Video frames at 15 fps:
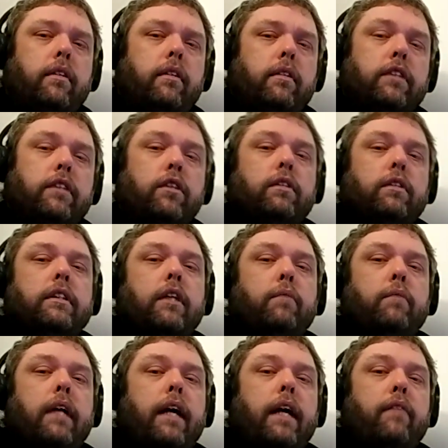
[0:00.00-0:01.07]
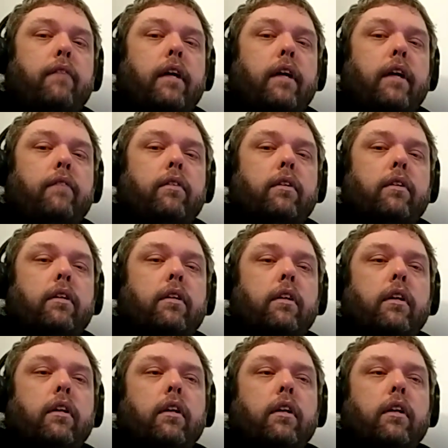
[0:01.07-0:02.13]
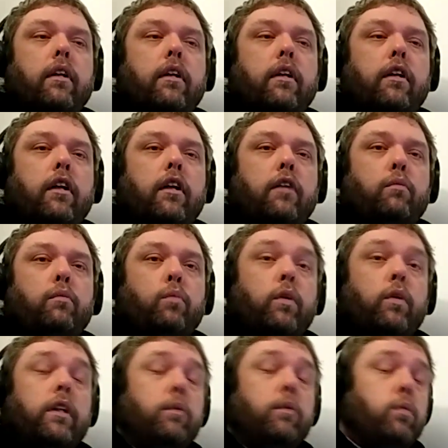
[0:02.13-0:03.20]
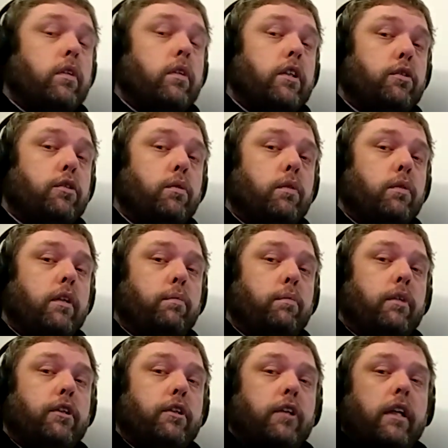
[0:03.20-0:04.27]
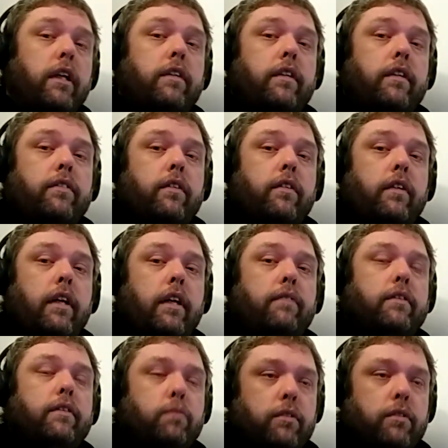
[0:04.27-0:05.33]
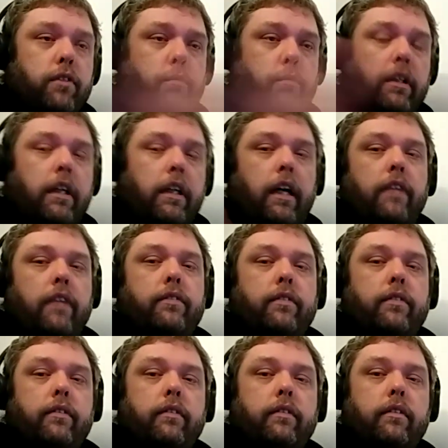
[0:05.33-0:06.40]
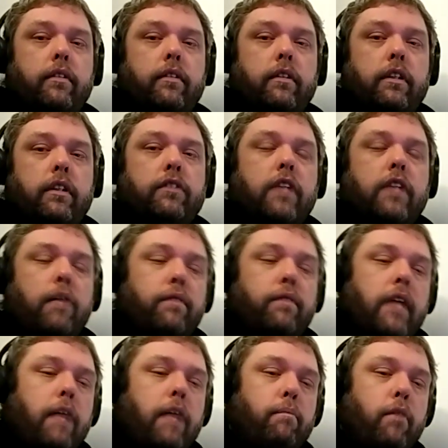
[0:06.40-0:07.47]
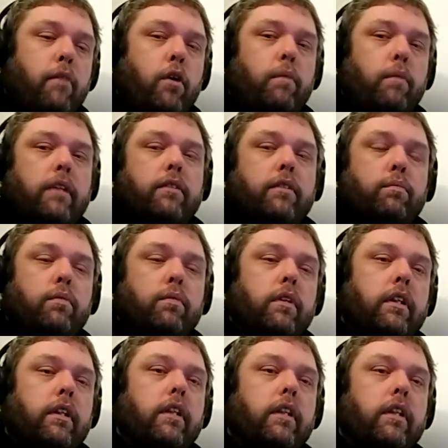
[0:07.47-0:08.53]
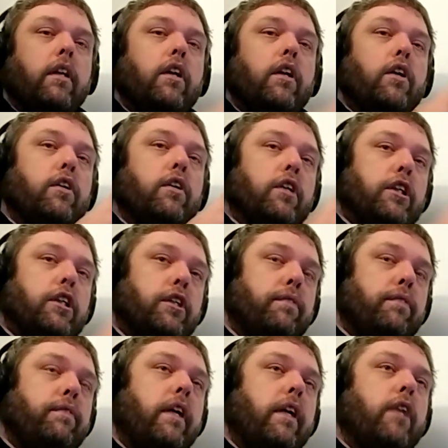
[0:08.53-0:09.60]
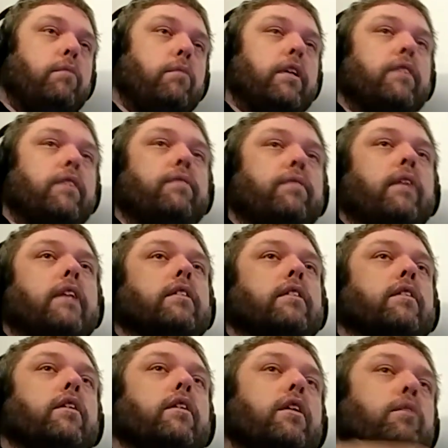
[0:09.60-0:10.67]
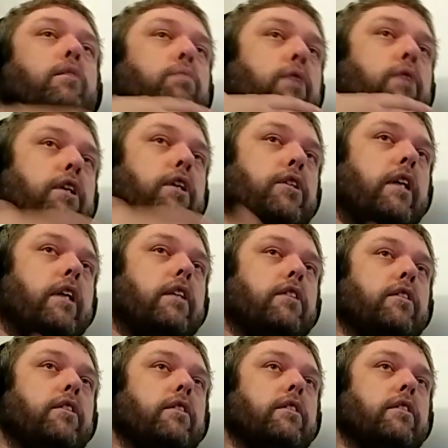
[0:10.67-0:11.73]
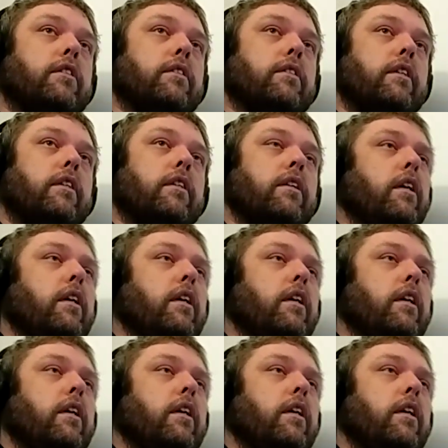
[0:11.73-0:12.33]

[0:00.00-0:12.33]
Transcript: Because the only time we ever, ever really, really, truly appreciate things in our life is when somebody dies. You stop for right. that moment to really look at your family, your friends, and appreciate that you're still here.